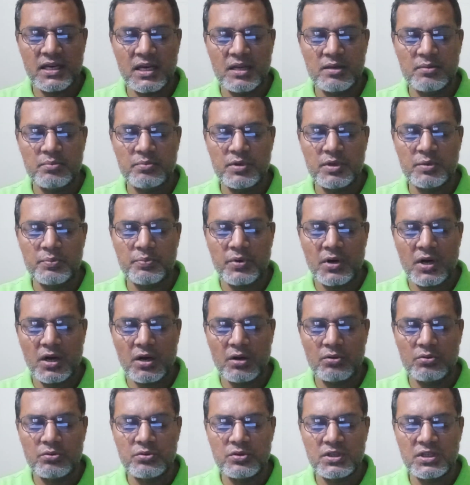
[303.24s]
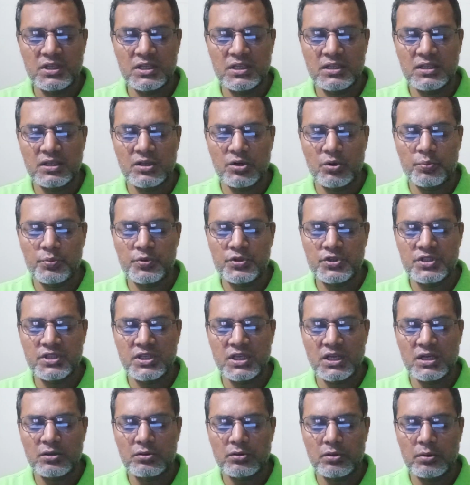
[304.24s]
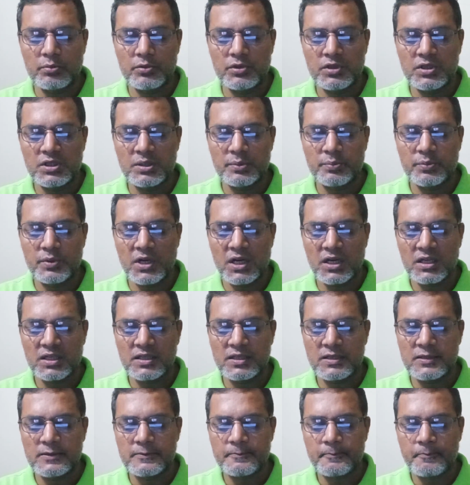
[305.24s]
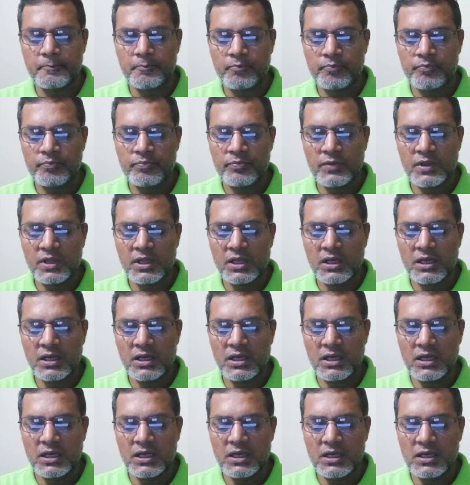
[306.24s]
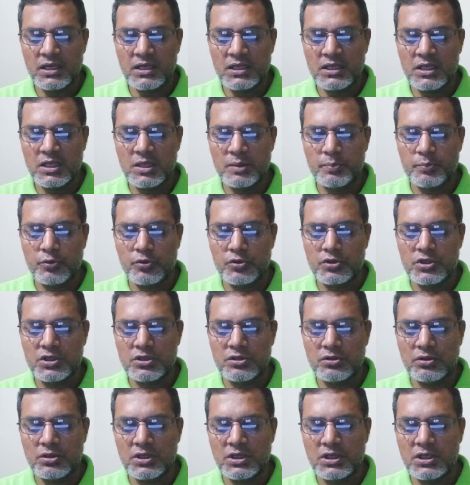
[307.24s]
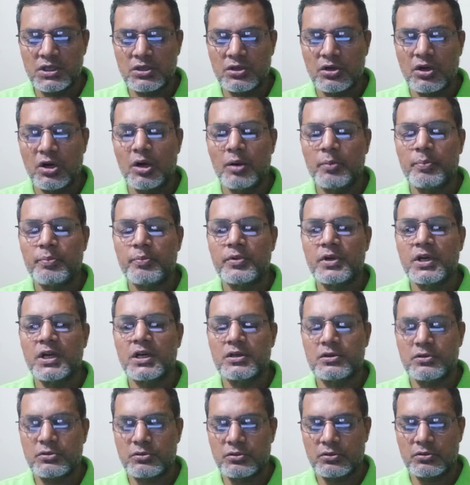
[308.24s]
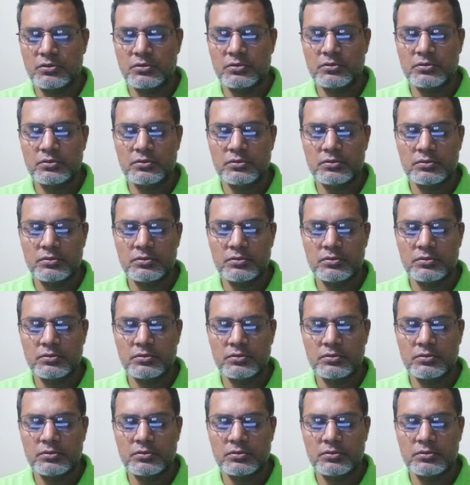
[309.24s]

can be found in the official community plugins repository of Natron.